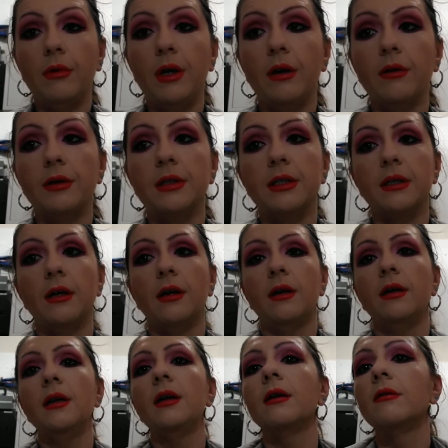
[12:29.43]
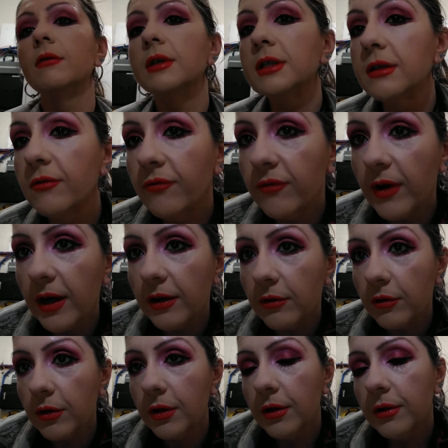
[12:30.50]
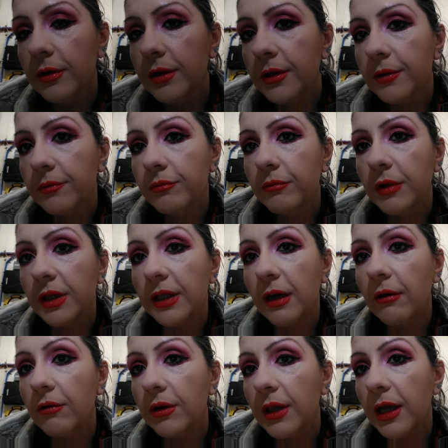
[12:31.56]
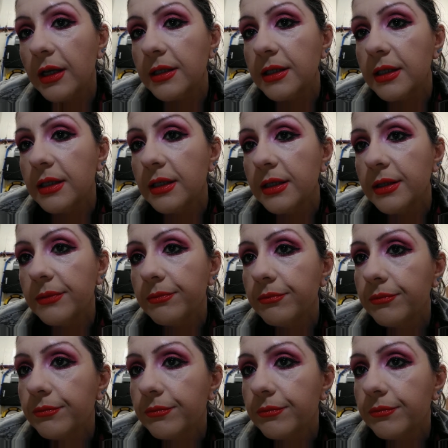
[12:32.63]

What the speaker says: We are done. Here's the final look without glasses.